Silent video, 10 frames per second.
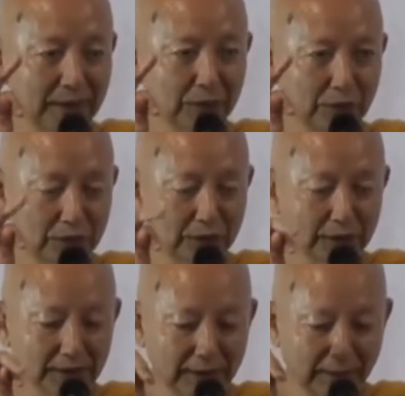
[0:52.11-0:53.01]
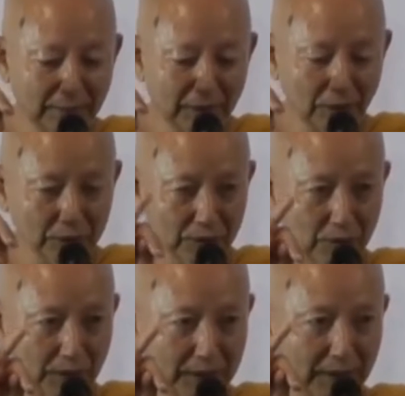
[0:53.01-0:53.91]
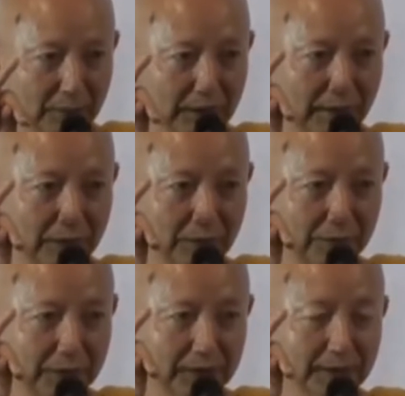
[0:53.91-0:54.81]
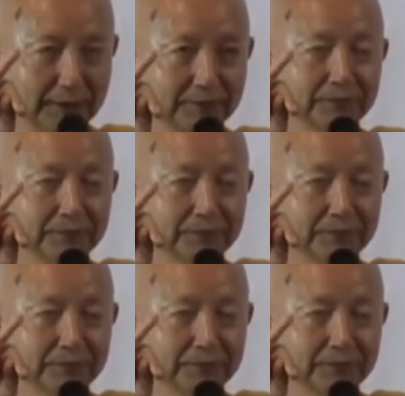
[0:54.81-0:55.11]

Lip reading: Teaching the Dhamma, also one can become liberated.